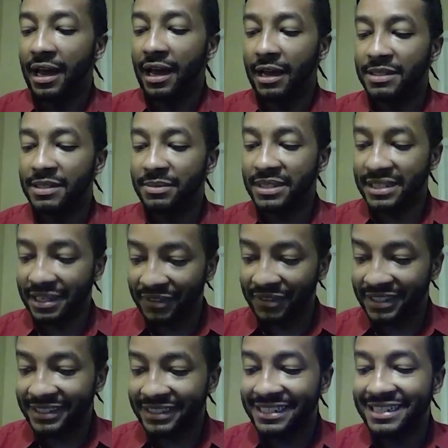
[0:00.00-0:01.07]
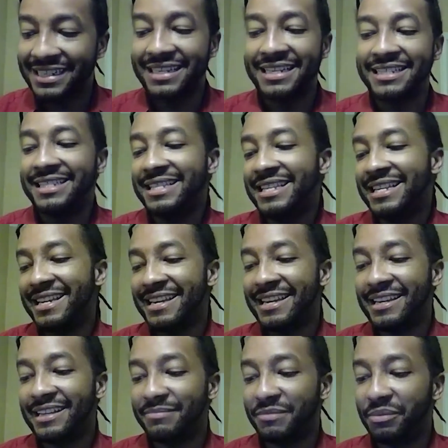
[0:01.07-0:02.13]
specifically is the,
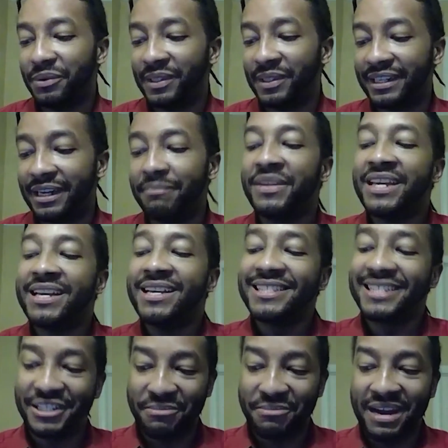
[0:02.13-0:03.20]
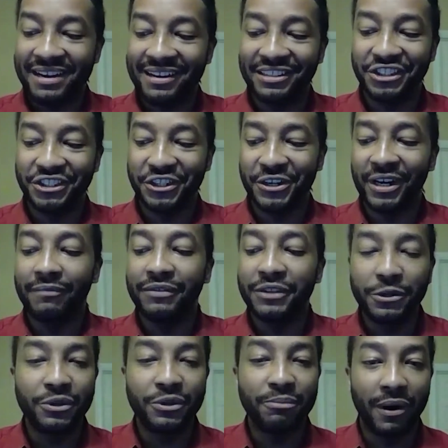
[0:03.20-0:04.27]
let me pull it up, Senior Manager of
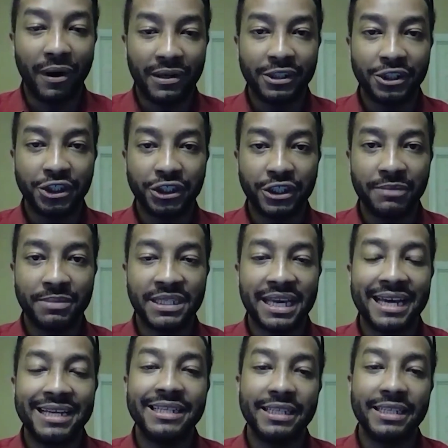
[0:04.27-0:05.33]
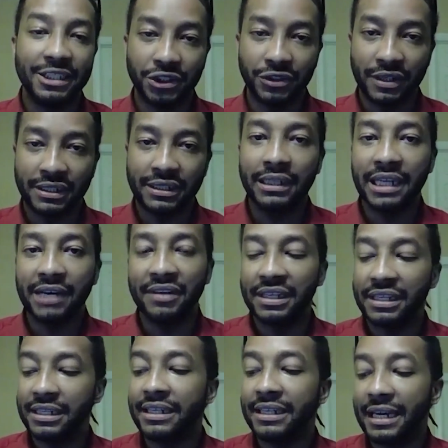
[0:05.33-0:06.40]
Youth Partnerships at District
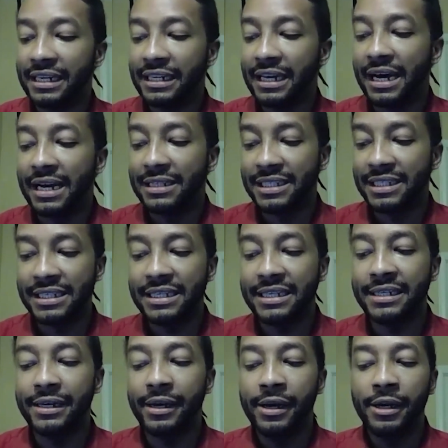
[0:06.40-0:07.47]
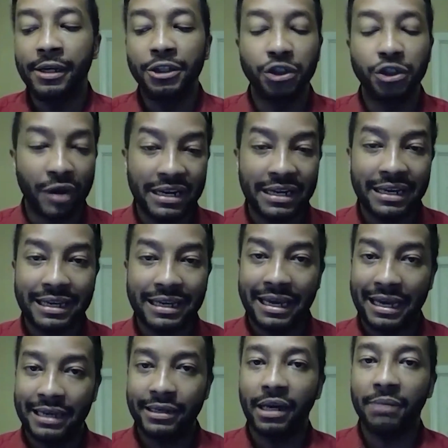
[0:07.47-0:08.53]
1199C Training
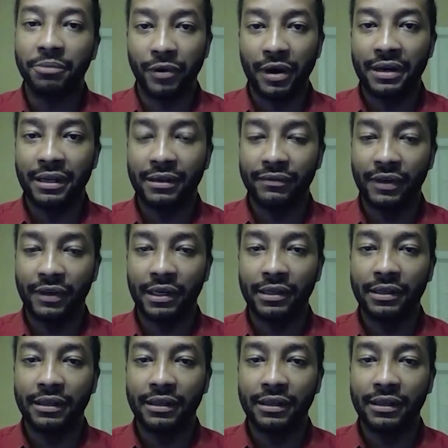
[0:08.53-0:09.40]
and Upgrading Fund.